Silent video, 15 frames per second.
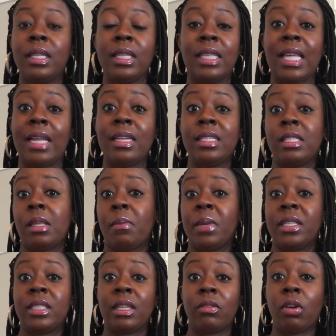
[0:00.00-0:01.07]
That
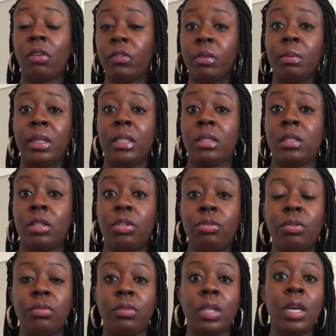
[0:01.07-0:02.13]
might sound awful, but it's the
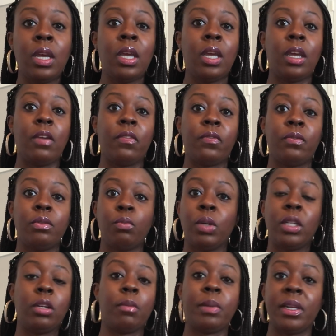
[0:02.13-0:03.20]
truth. If
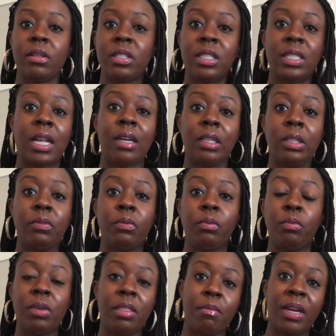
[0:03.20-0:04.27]
one of your parents is not good
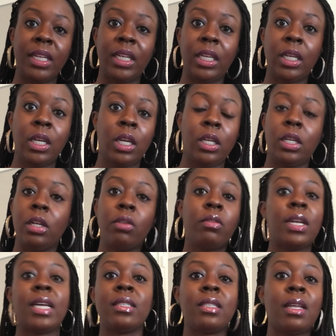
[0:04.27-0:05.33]
with money, you
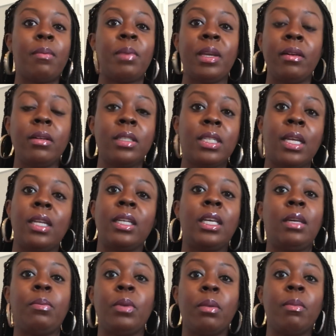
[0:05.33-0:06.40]
don't ask that parent how to
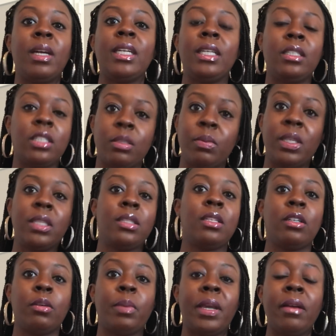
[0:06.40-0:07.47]
keep your money just because
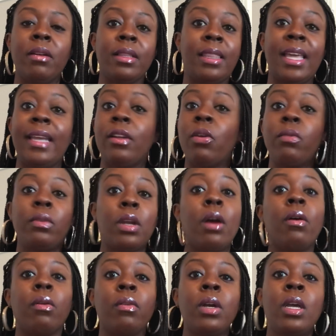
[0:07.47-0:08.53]
they're your parent. They don't
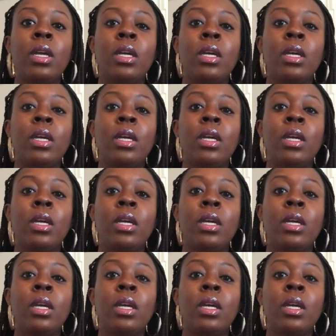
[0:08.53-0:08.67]
know.